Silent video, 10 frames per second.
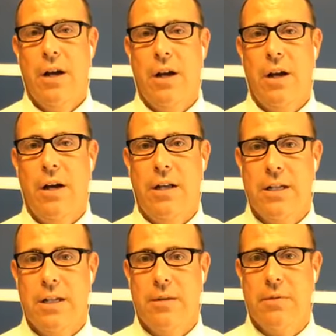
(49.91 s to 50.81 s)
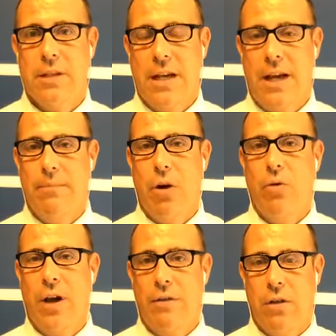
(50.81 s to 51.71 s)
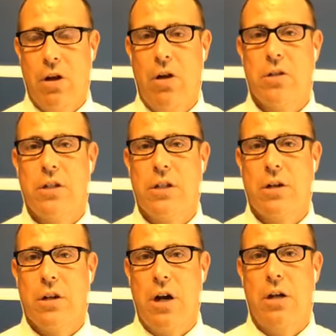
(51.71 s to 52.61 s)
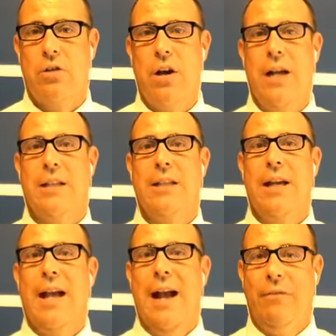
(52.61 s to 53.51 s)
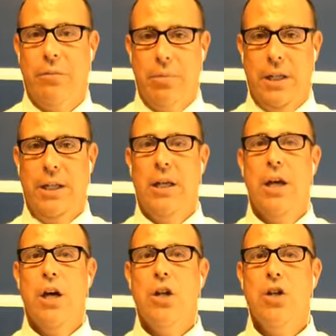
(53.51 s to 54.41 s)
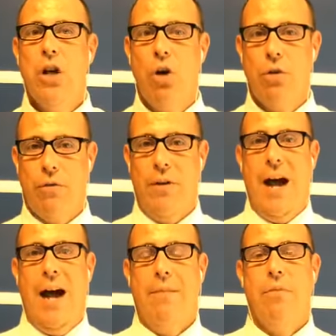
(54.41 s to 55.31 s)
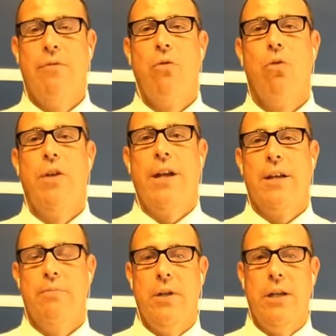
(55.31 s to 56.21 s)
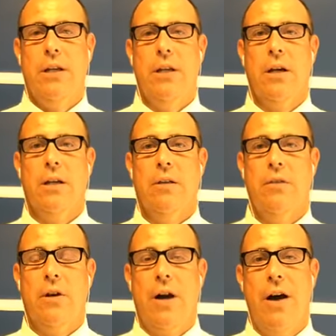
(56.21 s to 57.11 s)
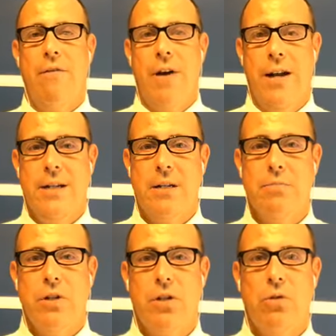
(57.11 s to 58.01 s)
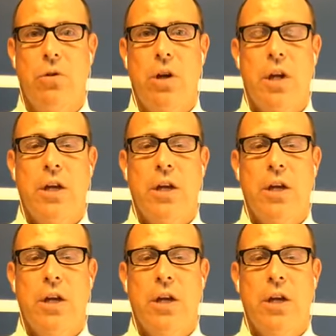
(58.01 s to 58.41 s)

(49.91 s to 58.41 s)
It seems that they both have clauses in their contract that they have to be notified before they can be given their outright dismissal.